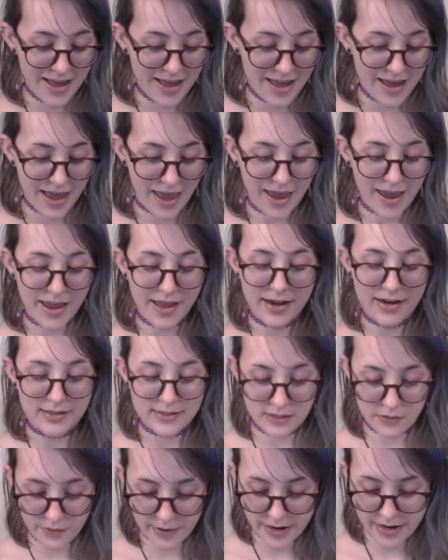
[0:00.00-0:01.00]
And it's
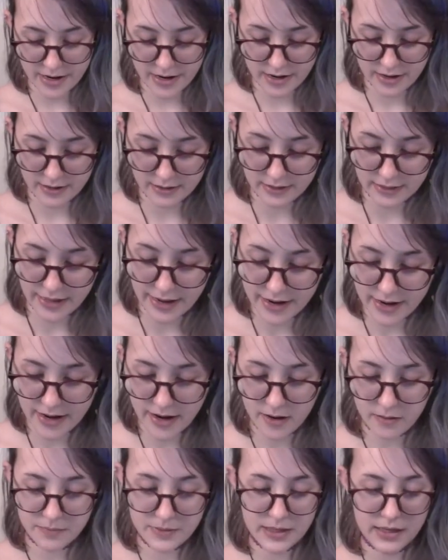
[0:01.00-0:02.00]
quite light up
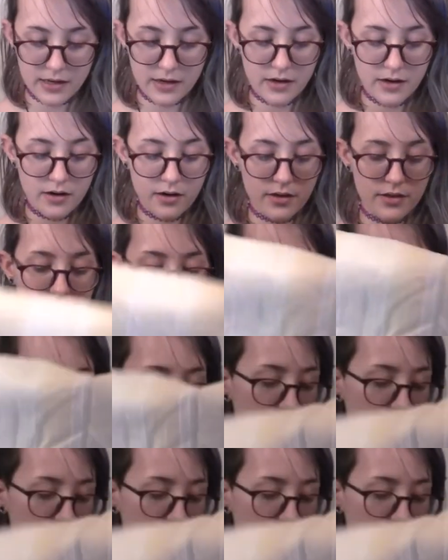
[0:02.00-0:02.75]
here, and then